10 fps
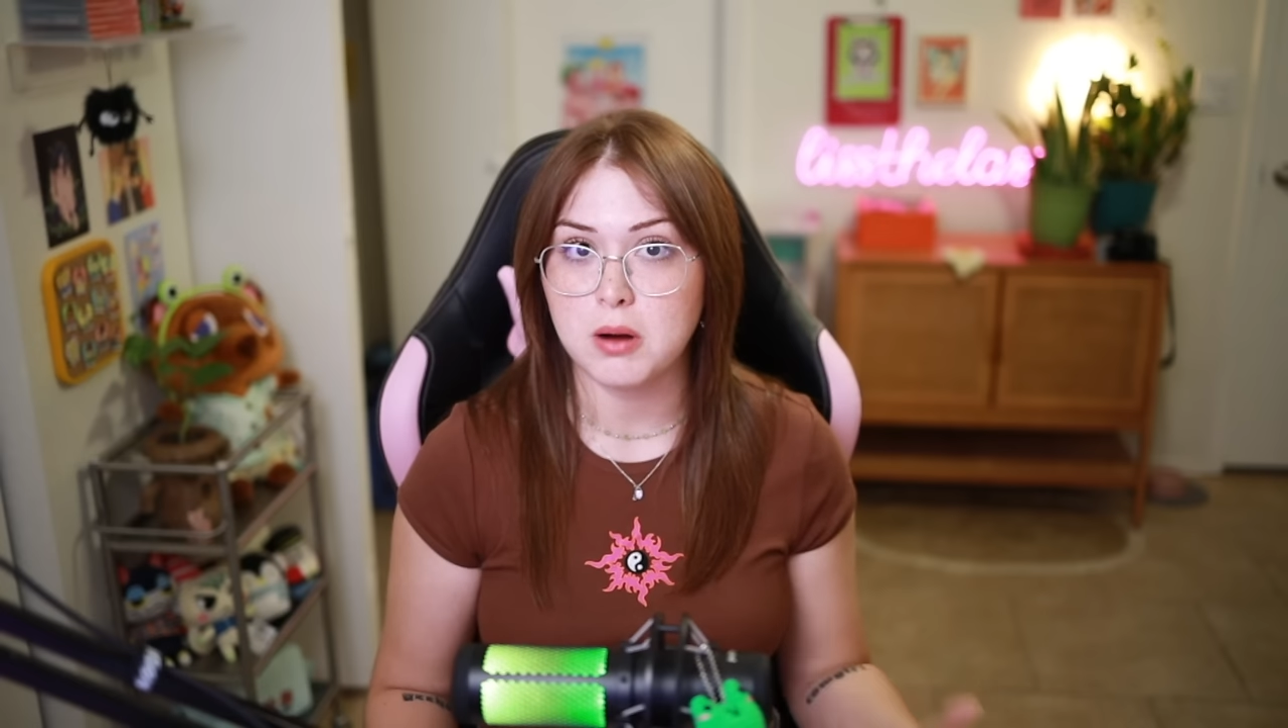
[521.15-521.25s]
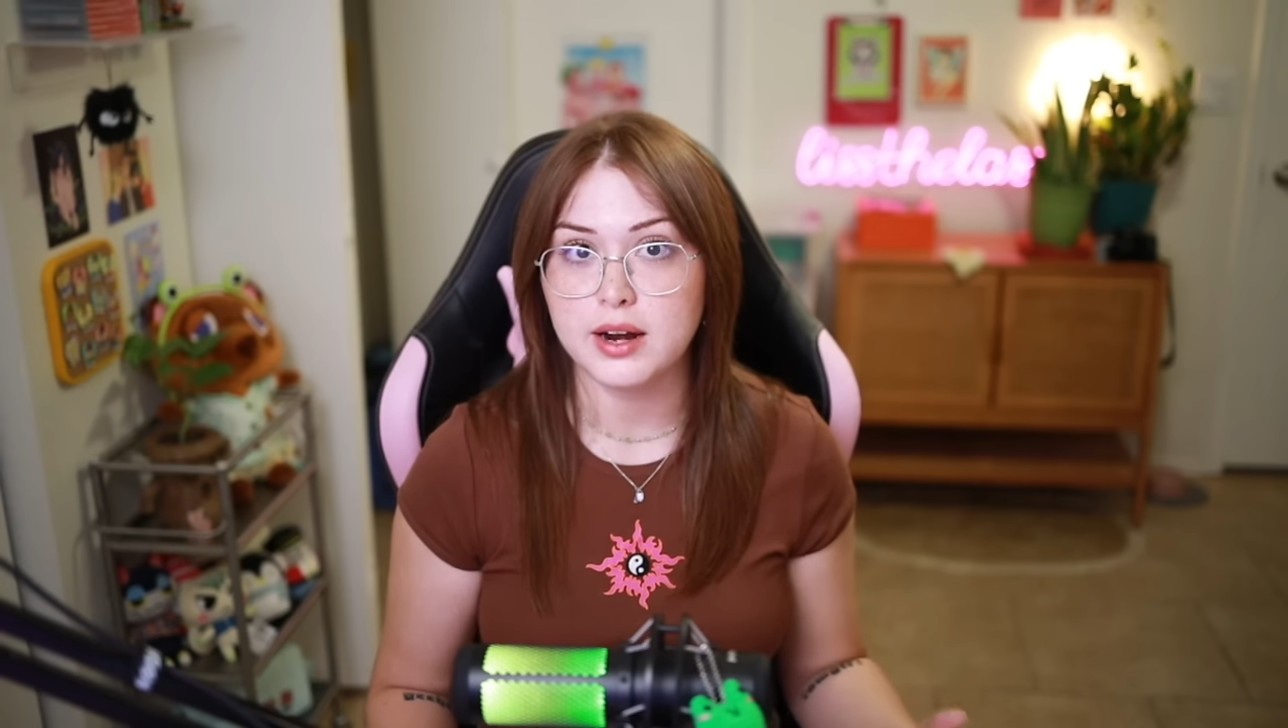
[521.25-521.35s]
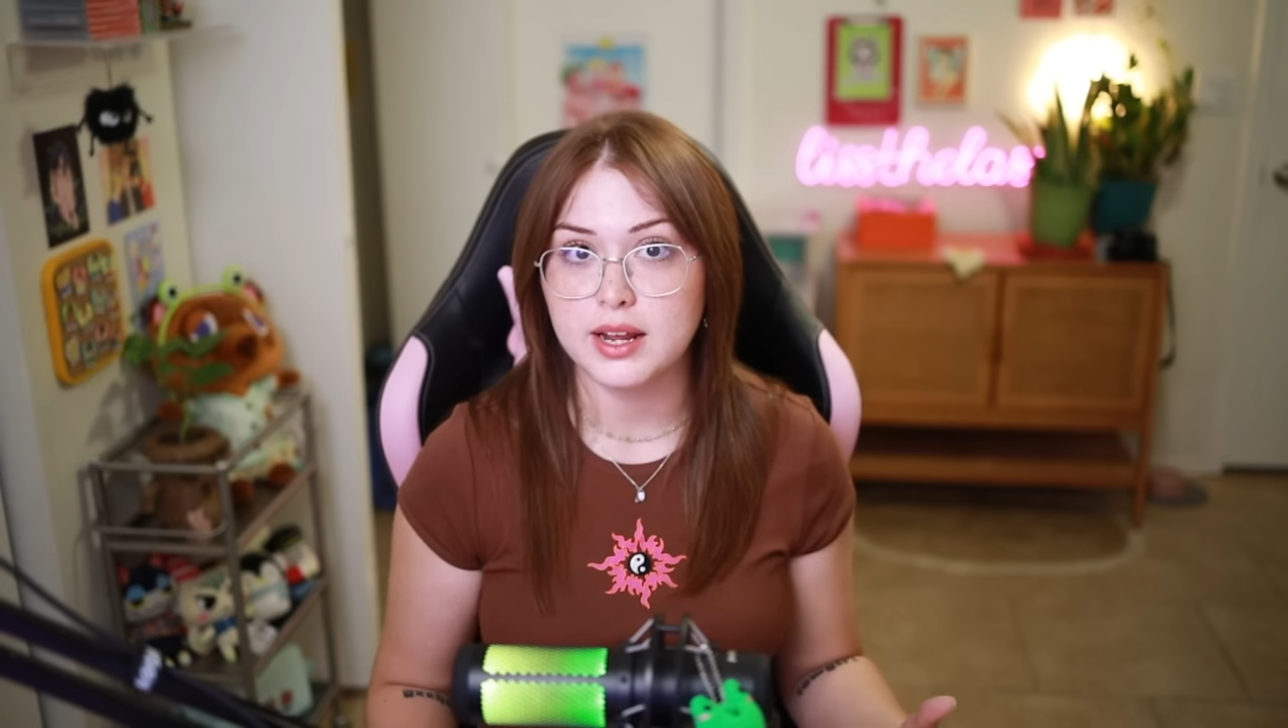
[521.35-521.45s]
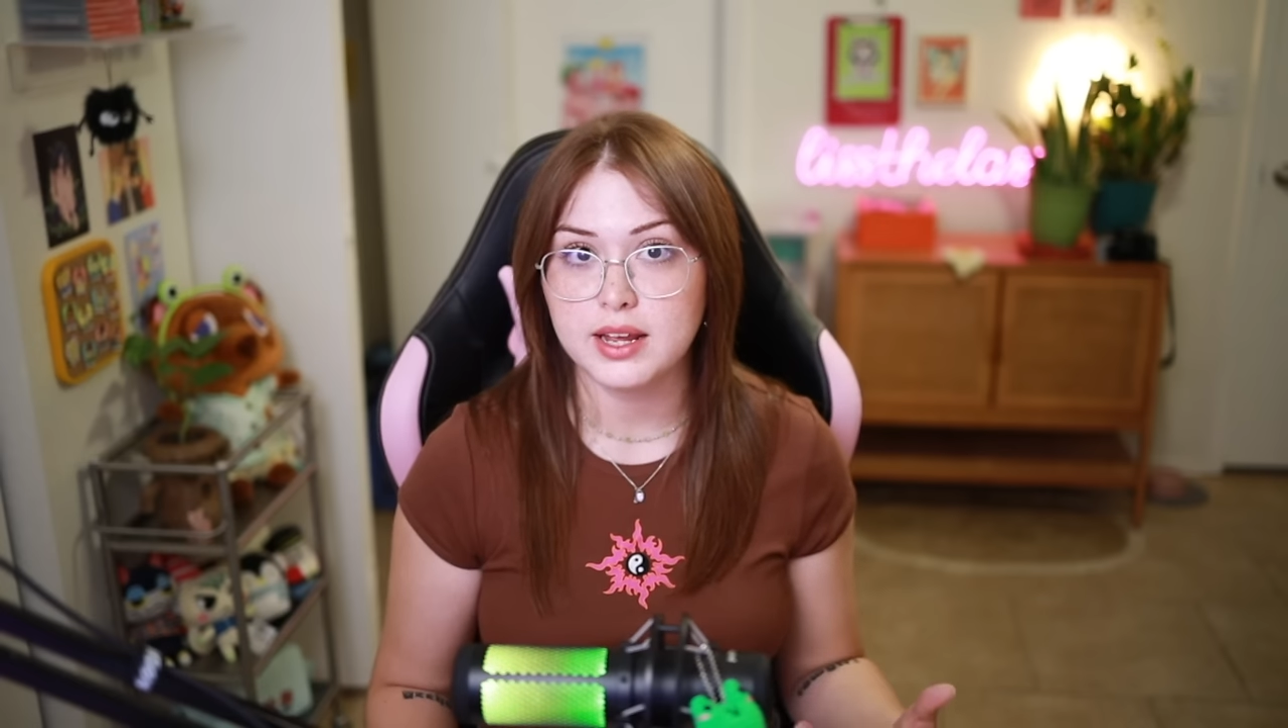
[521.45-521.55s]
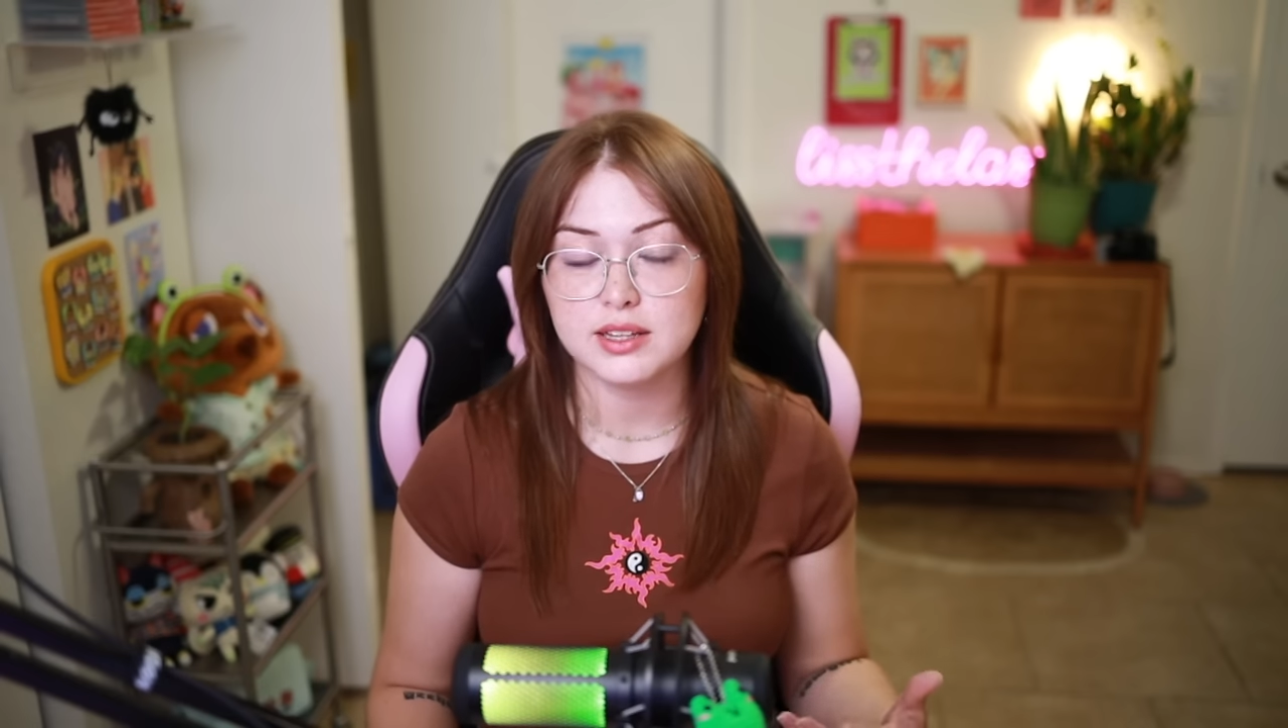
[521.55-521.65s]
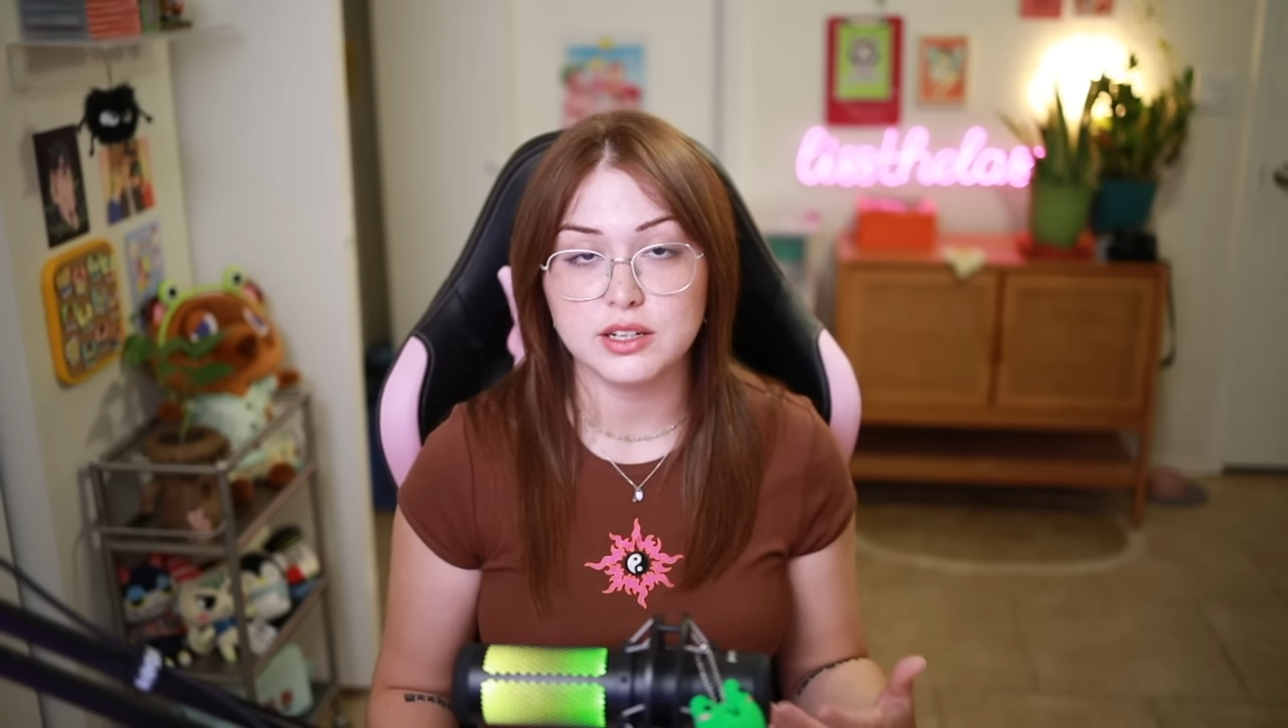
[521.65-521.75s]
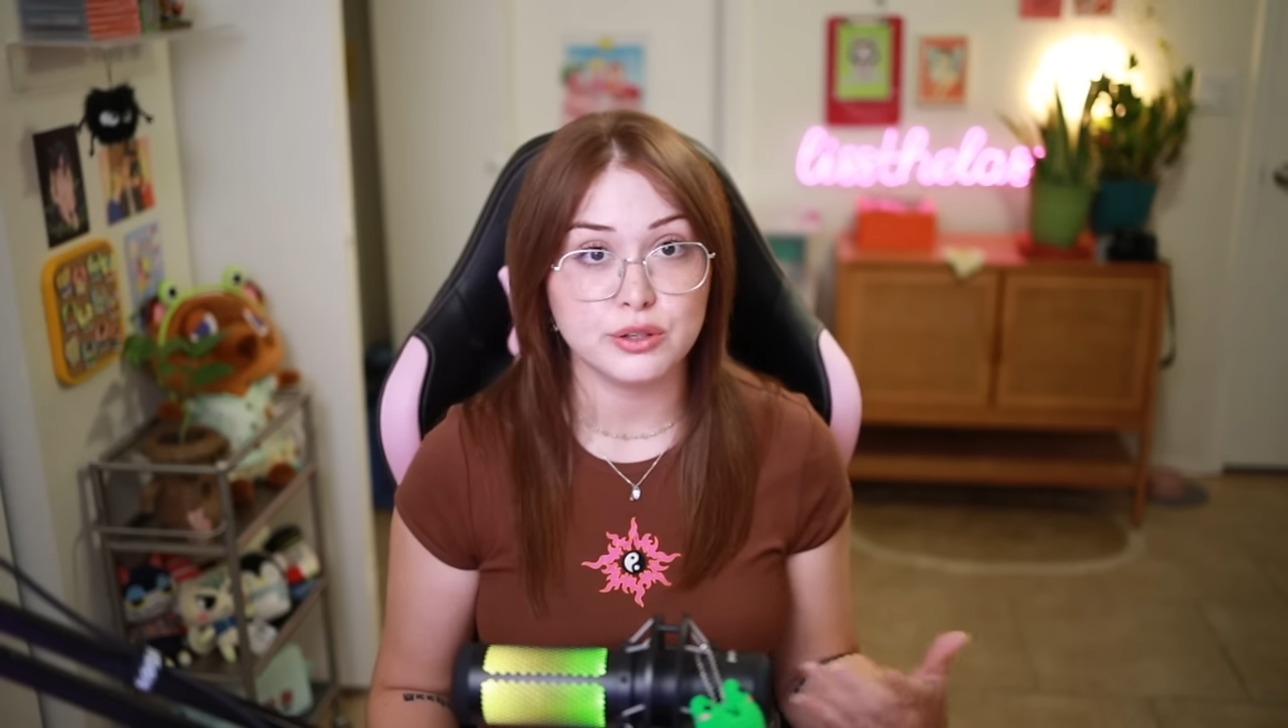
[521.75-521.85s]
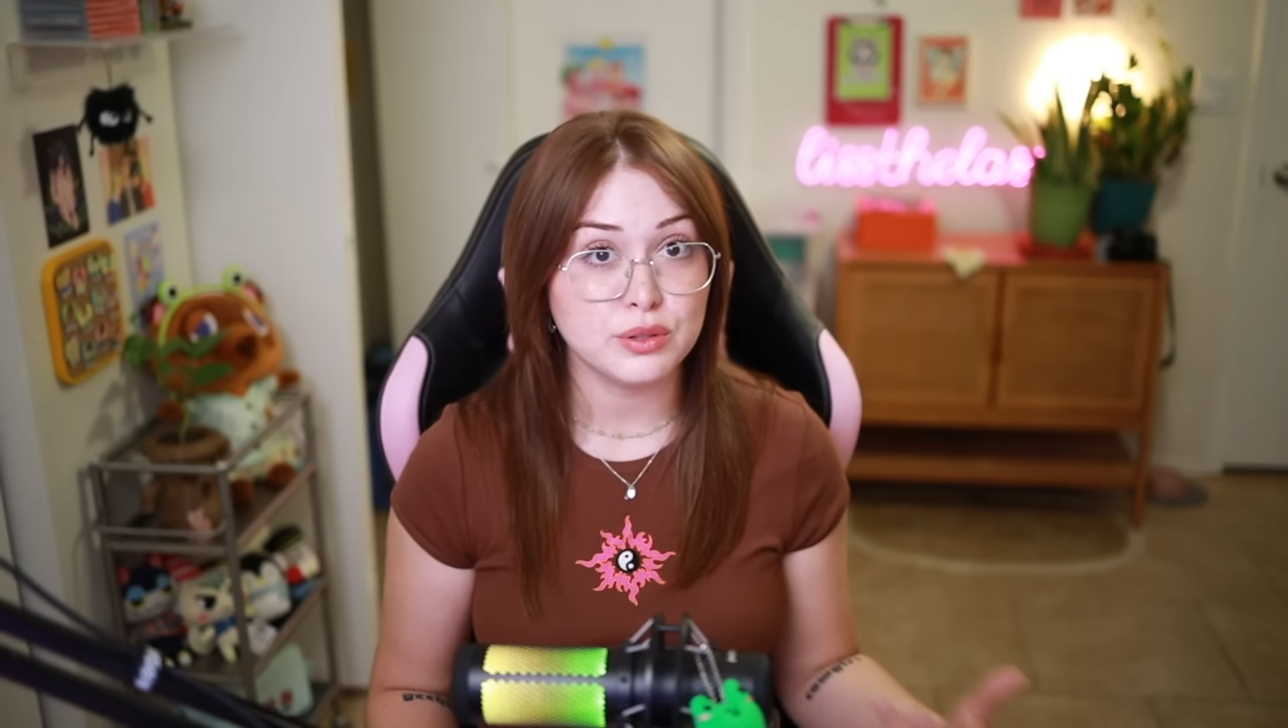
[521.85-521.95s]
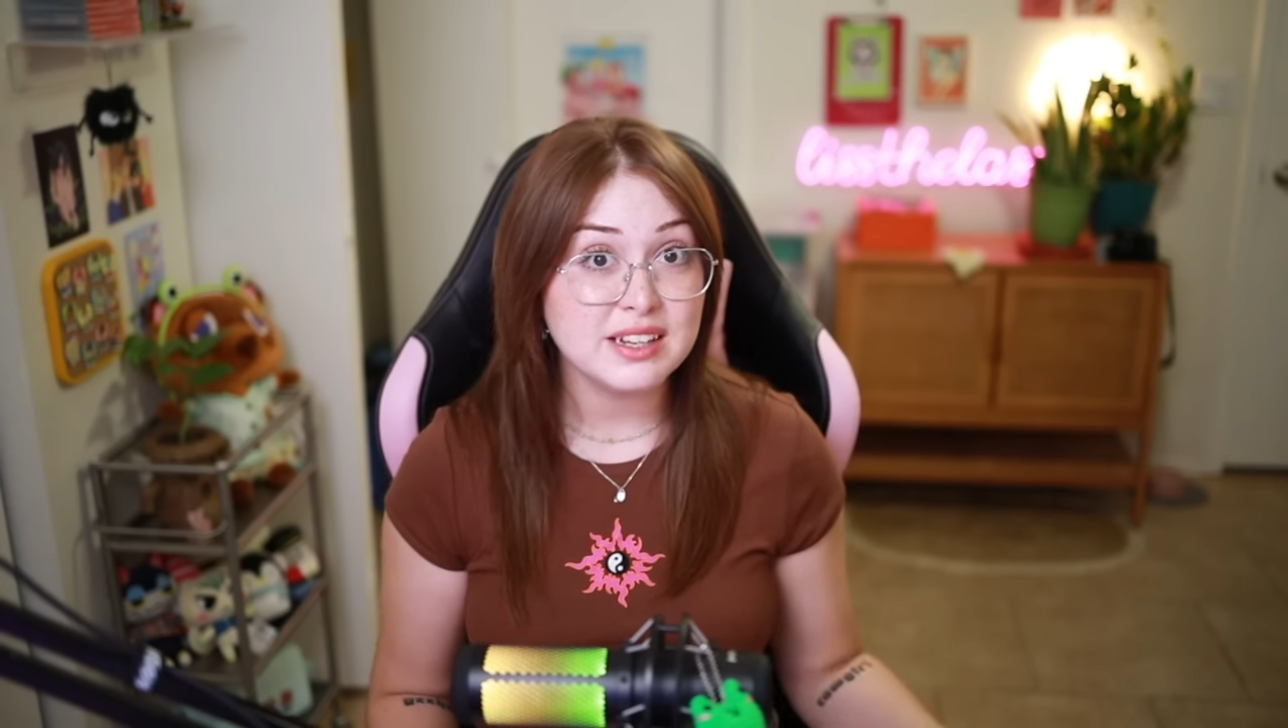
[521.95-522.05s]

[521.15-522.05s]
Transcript: modding in the New